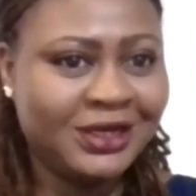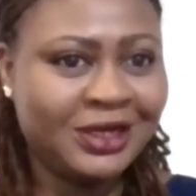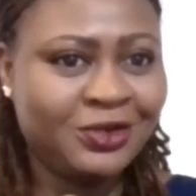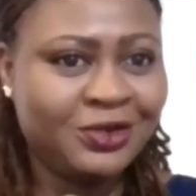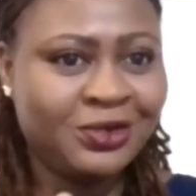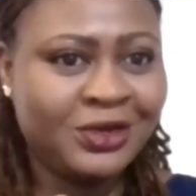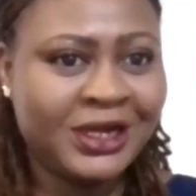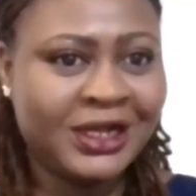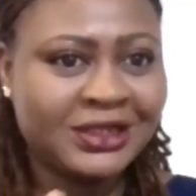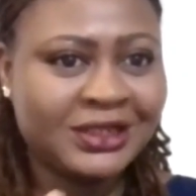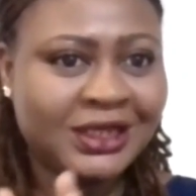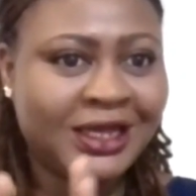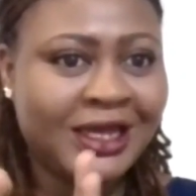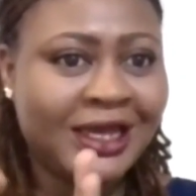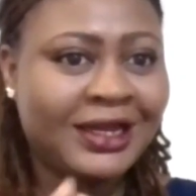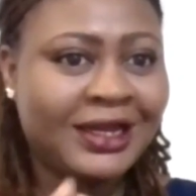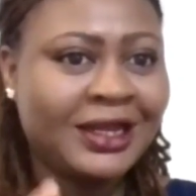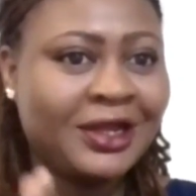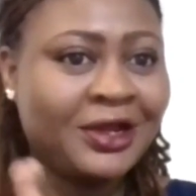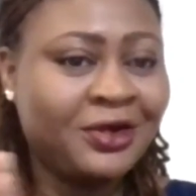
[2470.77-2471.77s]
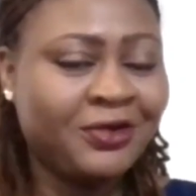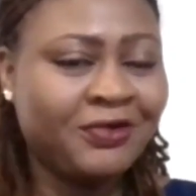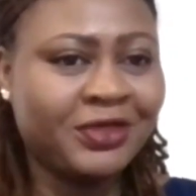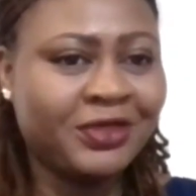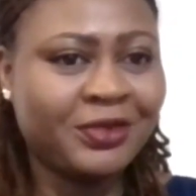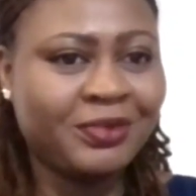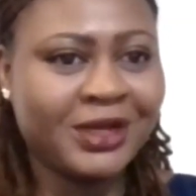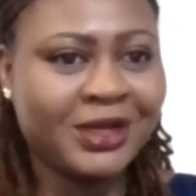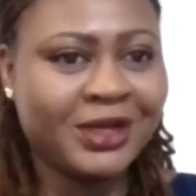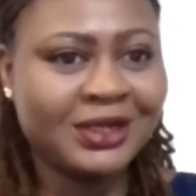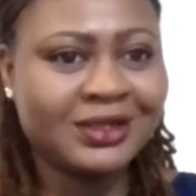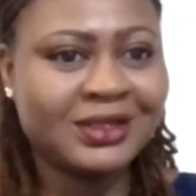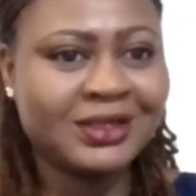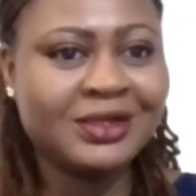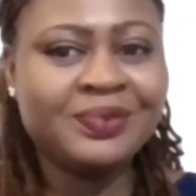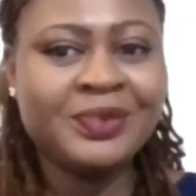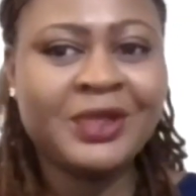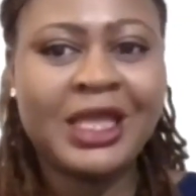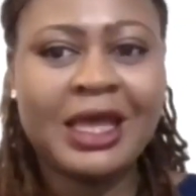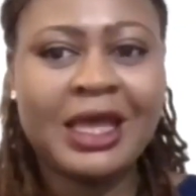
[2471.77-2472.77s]
They know that hey, at the end of the month,
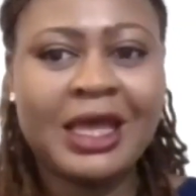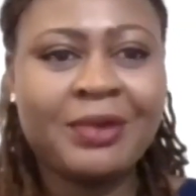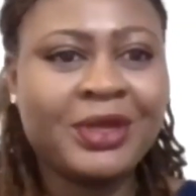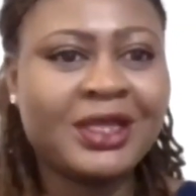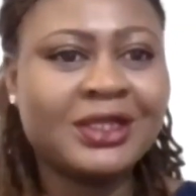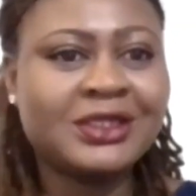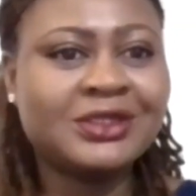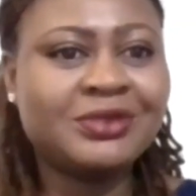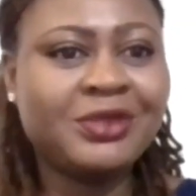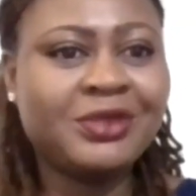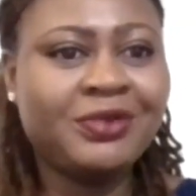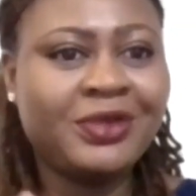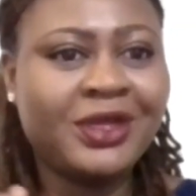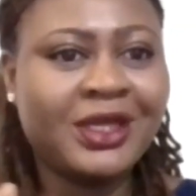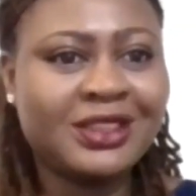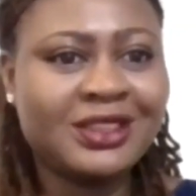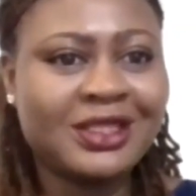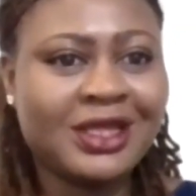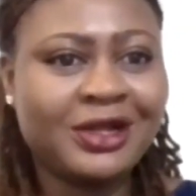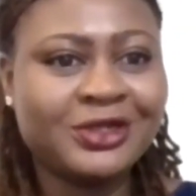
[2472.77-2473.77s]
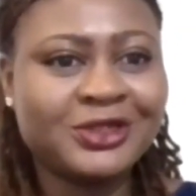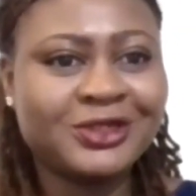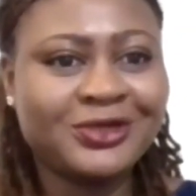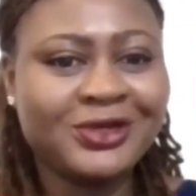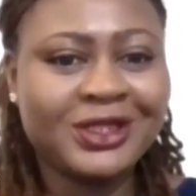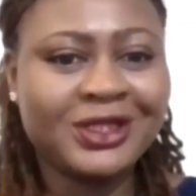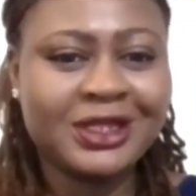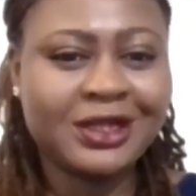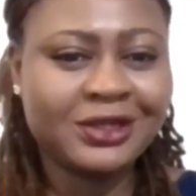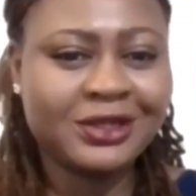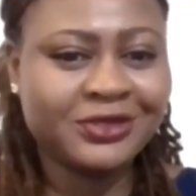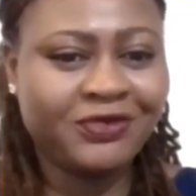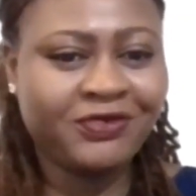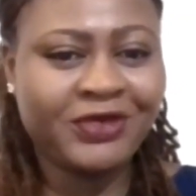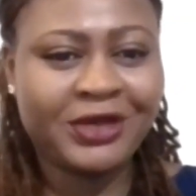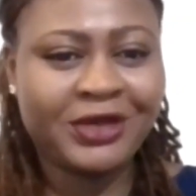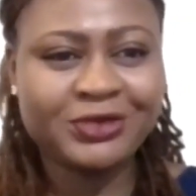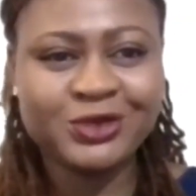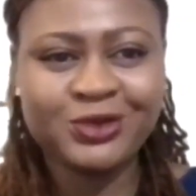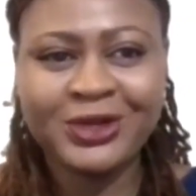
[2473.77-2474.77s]
I'm getting maybe 1,000 or
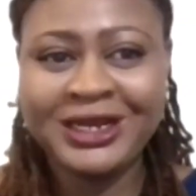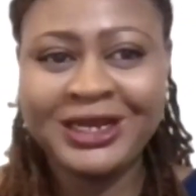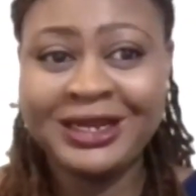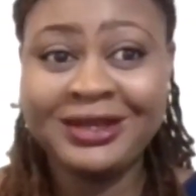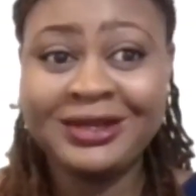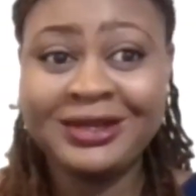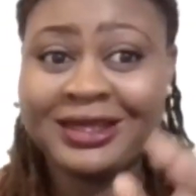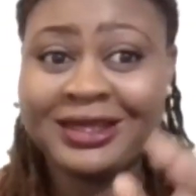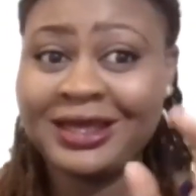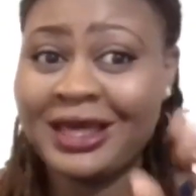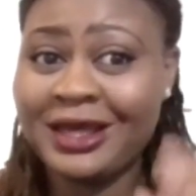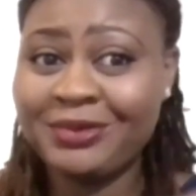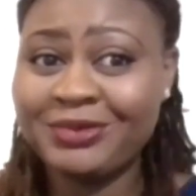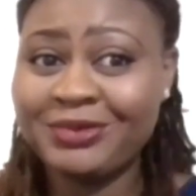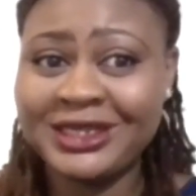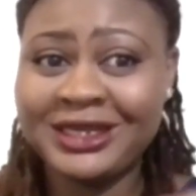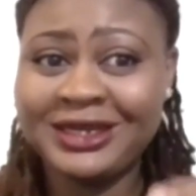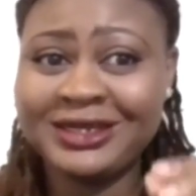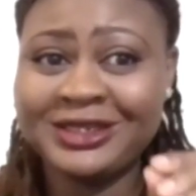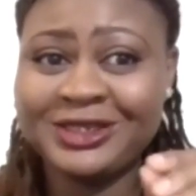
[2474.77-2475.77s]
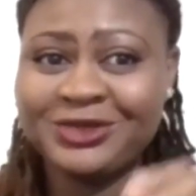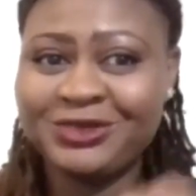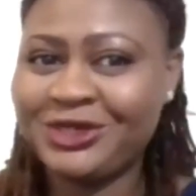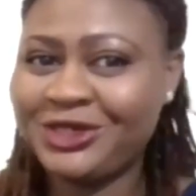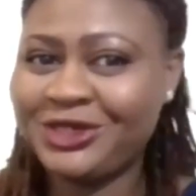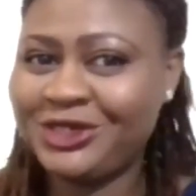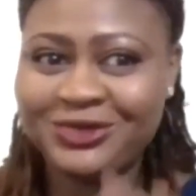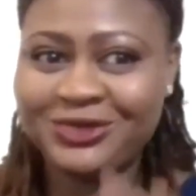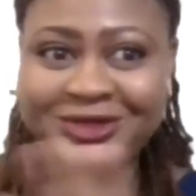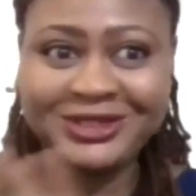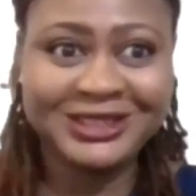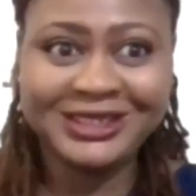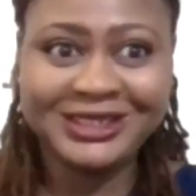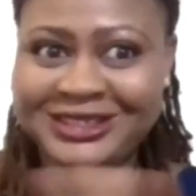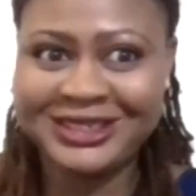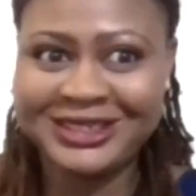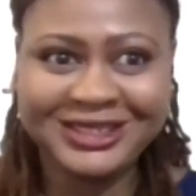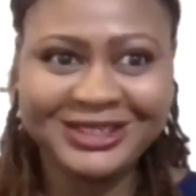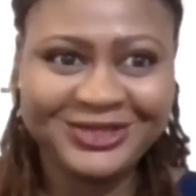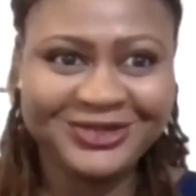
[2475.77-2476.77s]
1,500. So when it comes and it's reduced, they
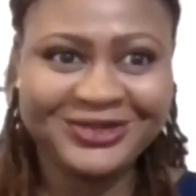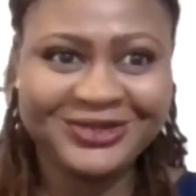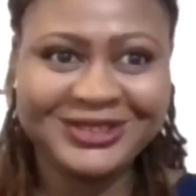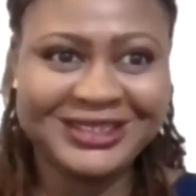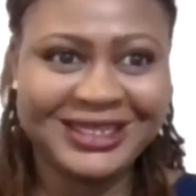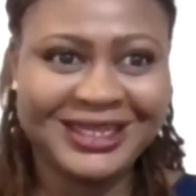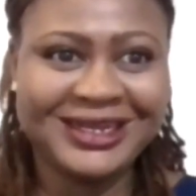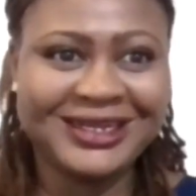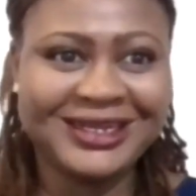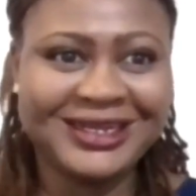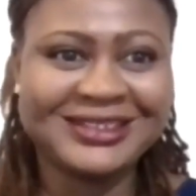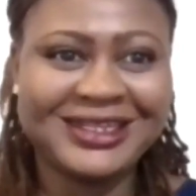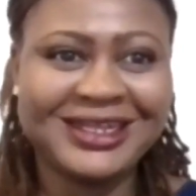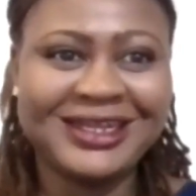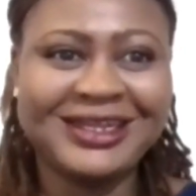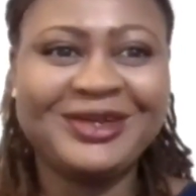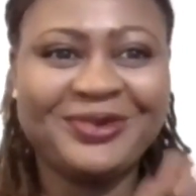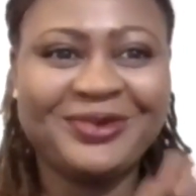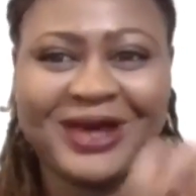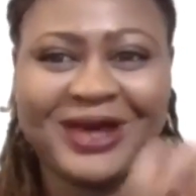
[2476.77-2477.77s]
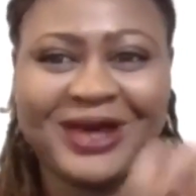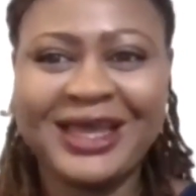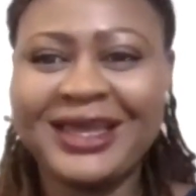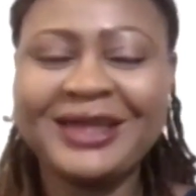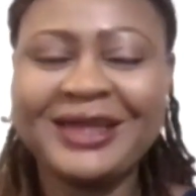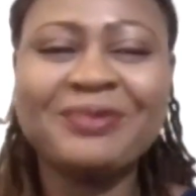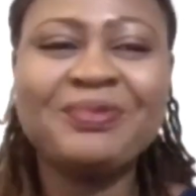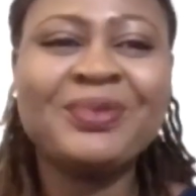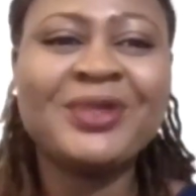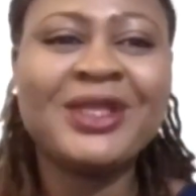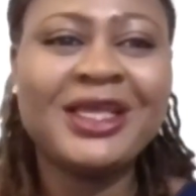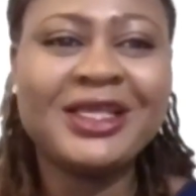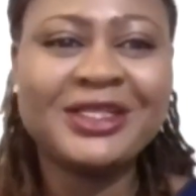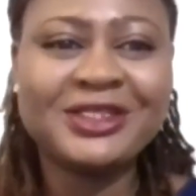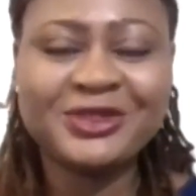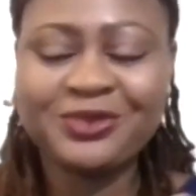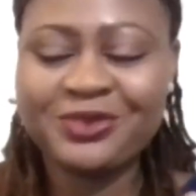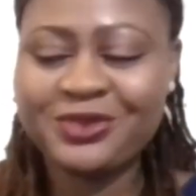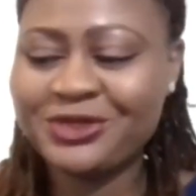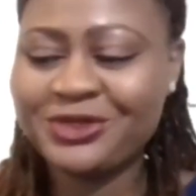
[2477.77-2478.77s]
just don't understand why
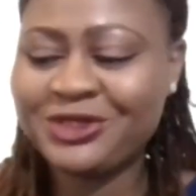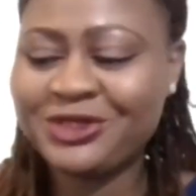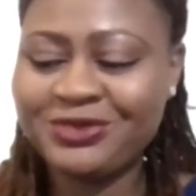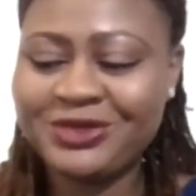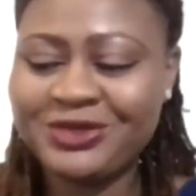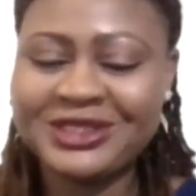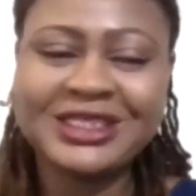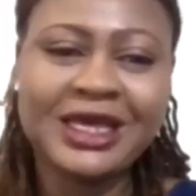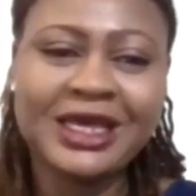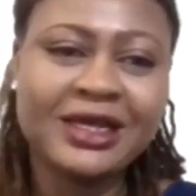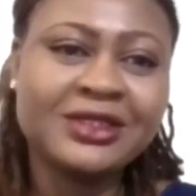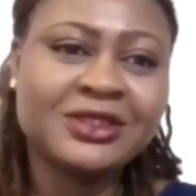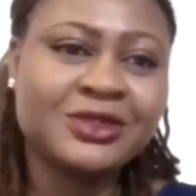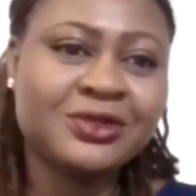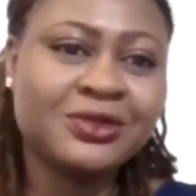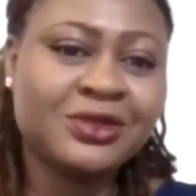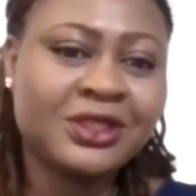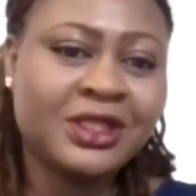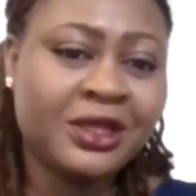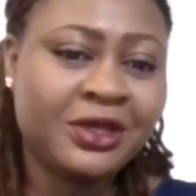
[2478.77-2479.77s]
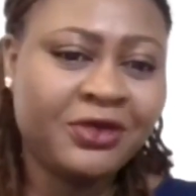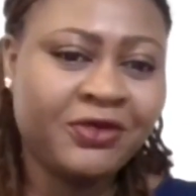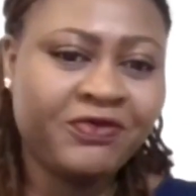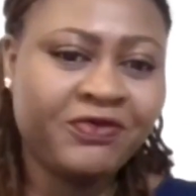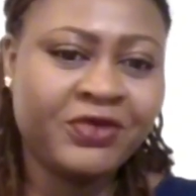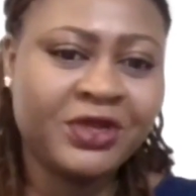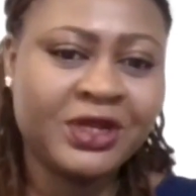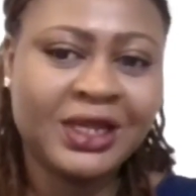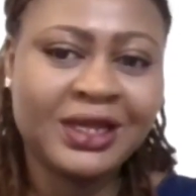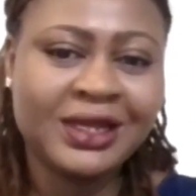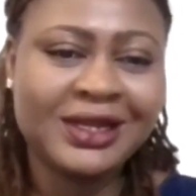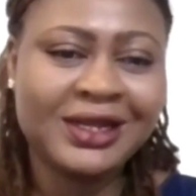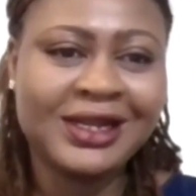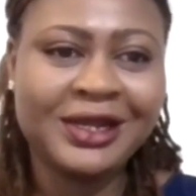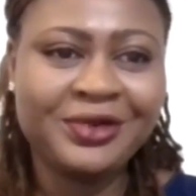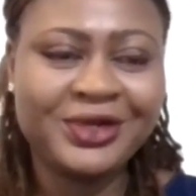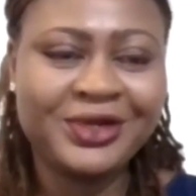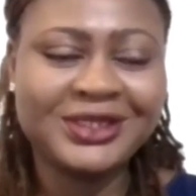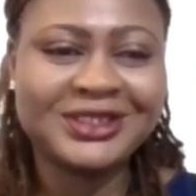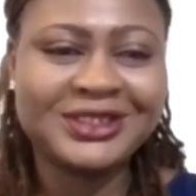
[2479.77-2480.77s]
it's supposed to be taxed. So thank you for the
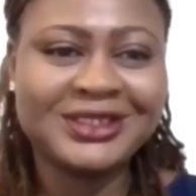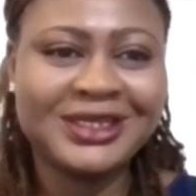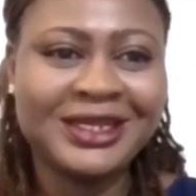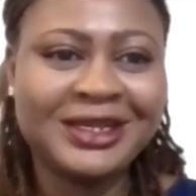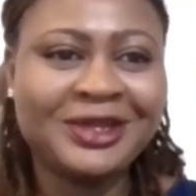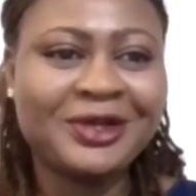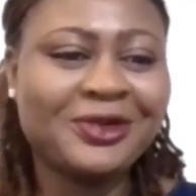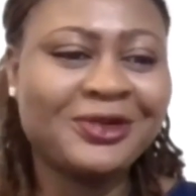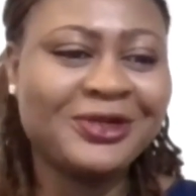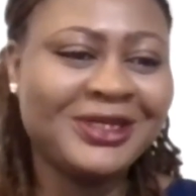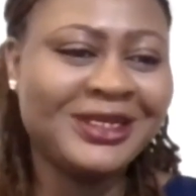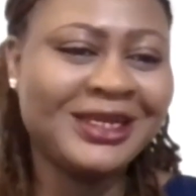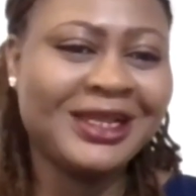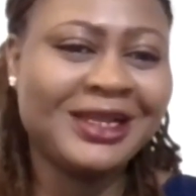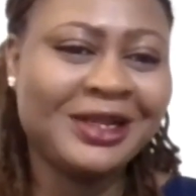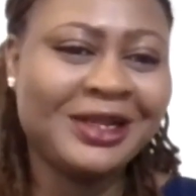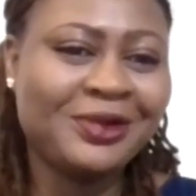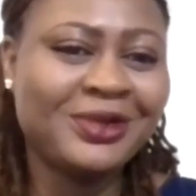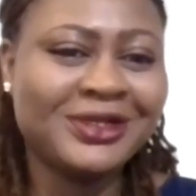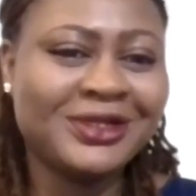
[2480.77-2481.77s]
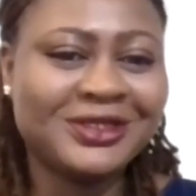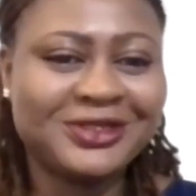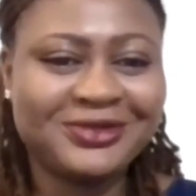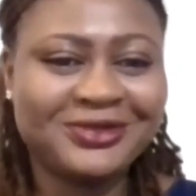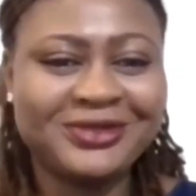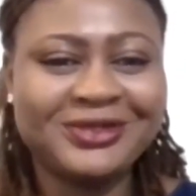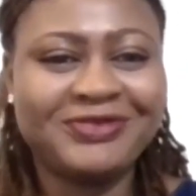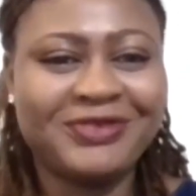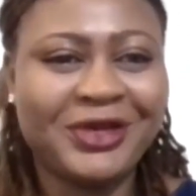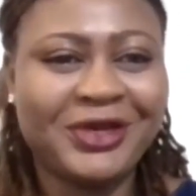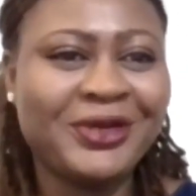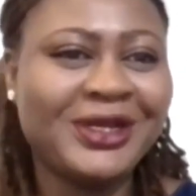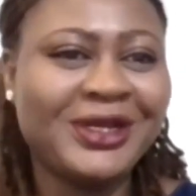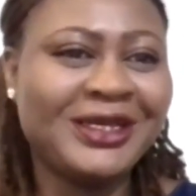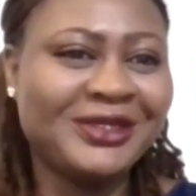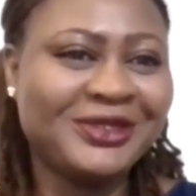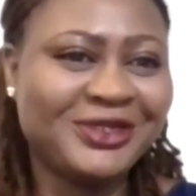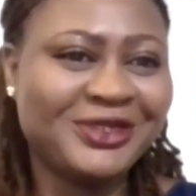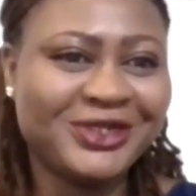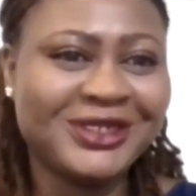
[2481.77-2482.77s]
clarity. And the clothing allowance too is very
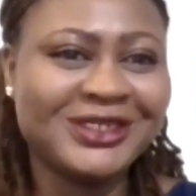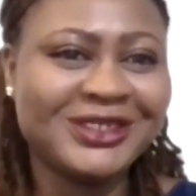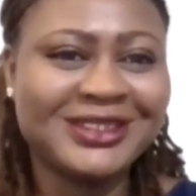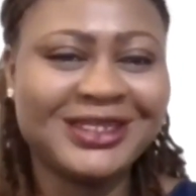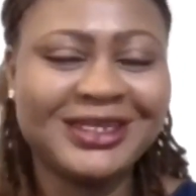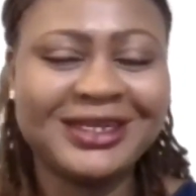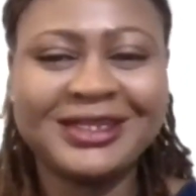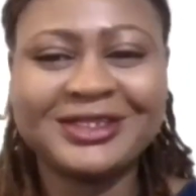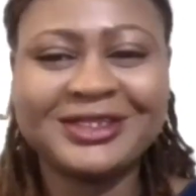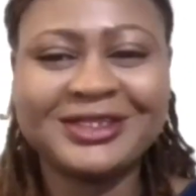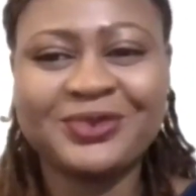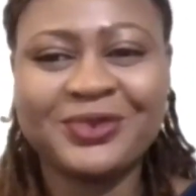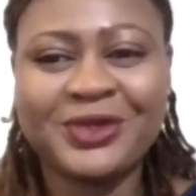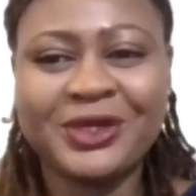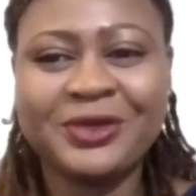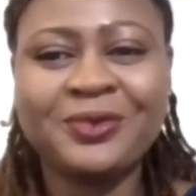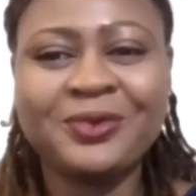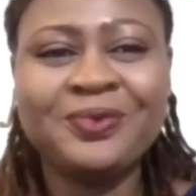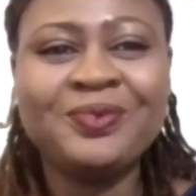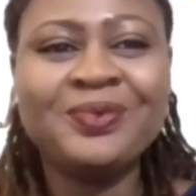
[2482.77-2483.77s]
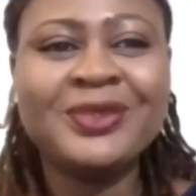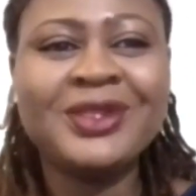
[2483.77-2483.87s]
interesting as well.